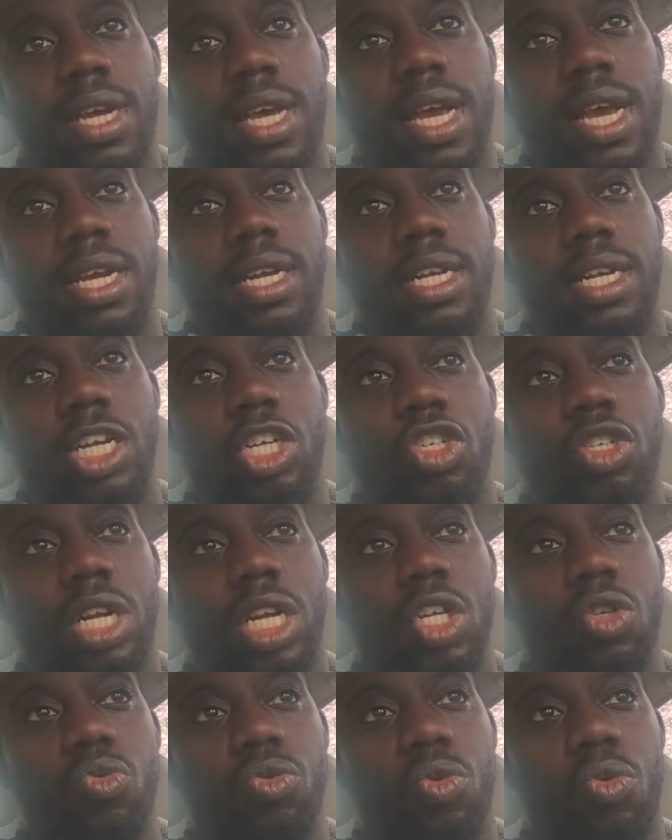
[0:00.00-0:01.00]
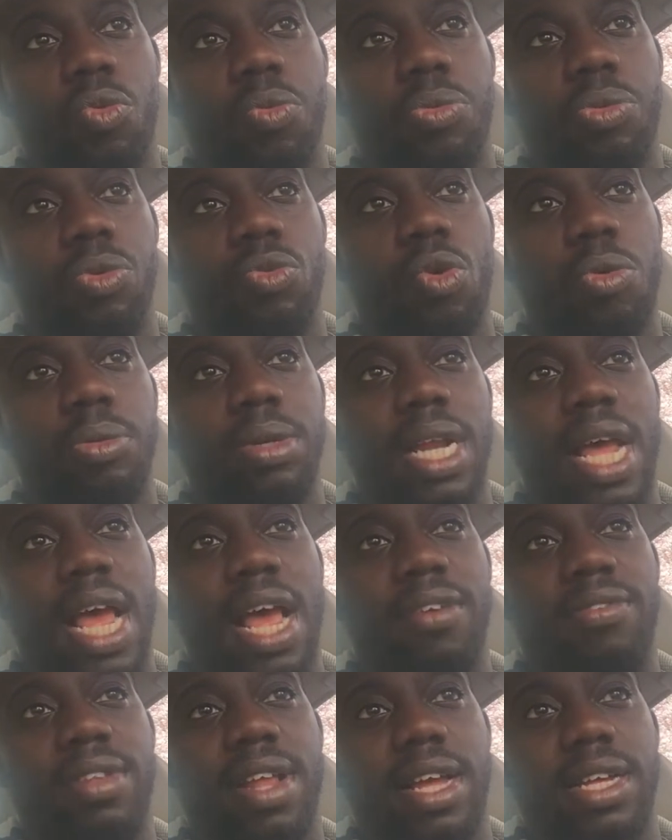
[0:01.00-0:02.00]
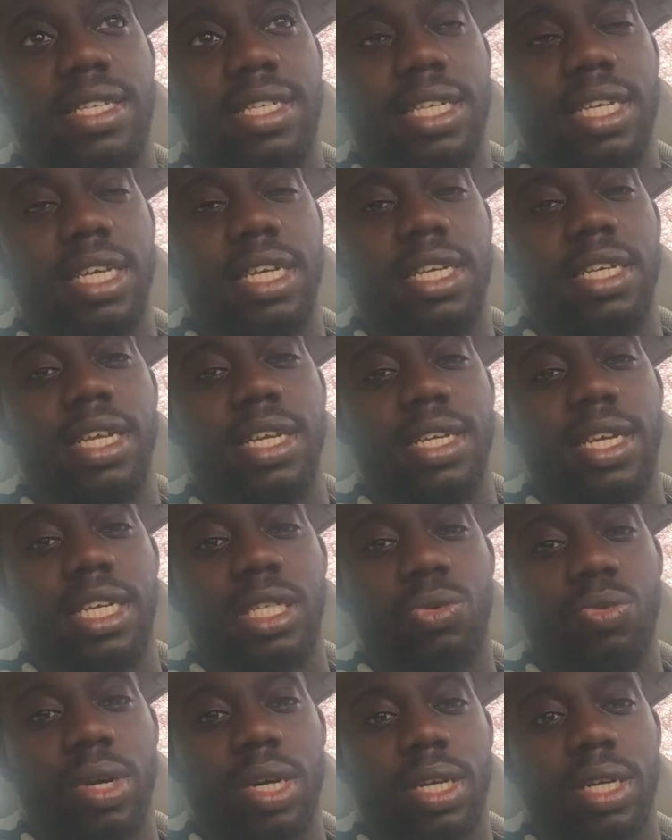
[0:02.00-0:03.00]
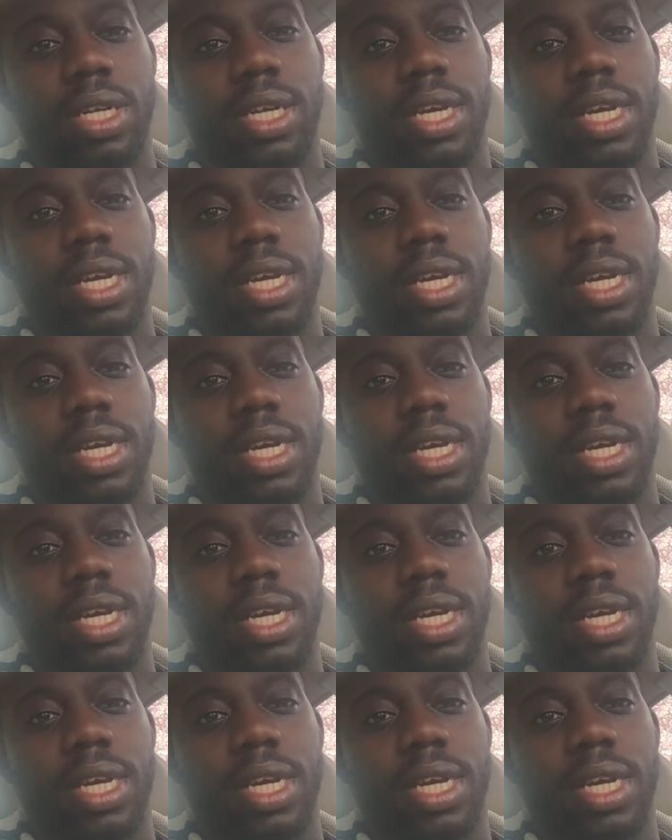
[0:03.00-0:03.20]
and the Israelite woman have that seed, then guess what?